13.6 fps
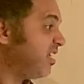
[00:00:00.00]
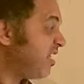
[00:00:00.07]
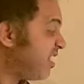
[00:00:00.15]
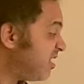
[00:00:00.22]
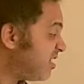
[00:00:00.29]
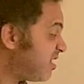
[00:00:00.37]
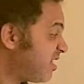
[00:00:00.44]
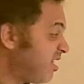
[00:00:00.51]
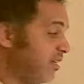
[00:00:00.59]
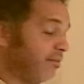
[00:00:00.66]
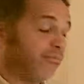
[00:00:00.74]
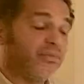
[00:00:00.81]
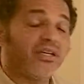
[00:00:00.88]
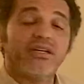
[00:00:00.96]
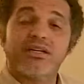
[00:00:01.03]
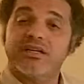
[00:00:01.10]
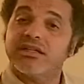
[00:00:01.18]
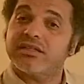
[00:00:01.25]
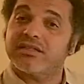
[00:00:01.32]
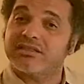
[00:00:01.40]
He seemed
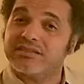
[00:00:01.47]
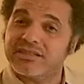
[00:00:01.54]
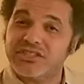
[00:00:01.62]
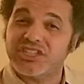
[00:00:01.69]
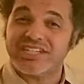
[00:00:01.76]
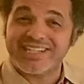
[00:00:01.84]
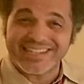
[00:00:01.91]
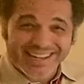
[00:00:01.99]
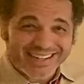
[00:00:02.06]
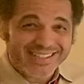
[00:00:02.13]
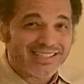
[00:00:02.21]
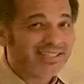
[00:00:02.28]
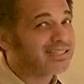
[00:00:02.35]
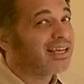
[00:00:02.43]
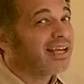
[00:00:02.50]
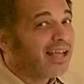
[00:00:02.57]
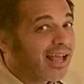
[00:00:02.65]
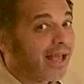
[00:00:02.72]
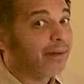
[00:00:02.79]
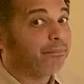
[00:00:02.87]
like such a nice
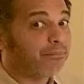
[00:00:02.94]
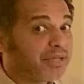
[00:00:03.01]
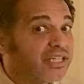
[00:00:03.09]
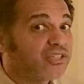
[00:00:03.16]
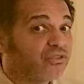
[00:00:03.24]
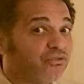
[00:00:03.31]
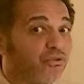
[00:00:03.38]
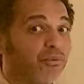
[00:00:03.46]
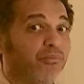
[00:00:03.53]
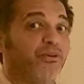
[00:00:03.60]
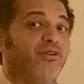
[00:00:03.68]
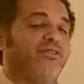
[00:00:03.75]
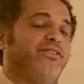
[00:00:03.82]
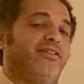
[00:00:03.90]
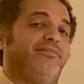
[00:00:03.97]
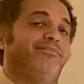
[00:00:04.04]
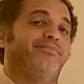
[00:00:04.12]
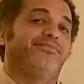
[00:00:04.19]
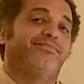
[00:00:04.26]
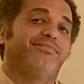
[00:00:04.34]
and peaceful person.
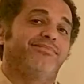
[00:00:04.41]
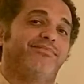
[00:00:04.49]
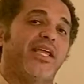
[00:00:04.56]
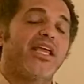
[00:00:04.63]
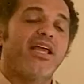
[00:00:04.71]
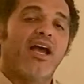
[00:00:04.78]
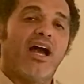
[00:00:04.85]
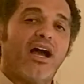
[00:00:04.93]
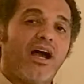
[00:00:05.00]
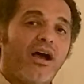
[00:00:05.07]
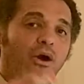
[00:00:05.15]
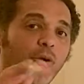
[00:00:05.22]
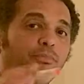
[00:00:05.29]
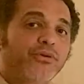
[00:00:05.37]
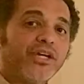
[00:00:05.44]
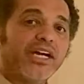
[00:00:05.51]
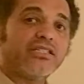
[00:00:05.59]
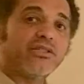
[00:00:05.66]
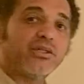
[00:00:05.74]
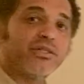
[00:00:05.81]
Hope you
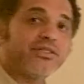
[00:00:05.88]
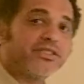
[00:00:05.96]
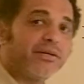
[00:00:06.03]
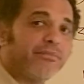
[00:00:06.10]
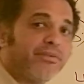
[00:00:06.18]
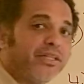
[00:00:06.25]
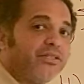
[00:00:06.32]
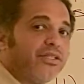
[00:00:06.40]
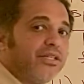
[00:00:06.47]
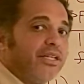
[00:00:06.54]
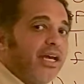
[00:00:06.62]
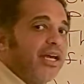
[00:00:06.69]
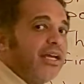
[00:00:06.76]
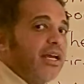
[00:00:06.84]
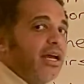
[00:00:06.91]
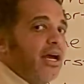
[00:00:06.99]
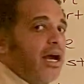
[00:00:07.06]
guys learned something today.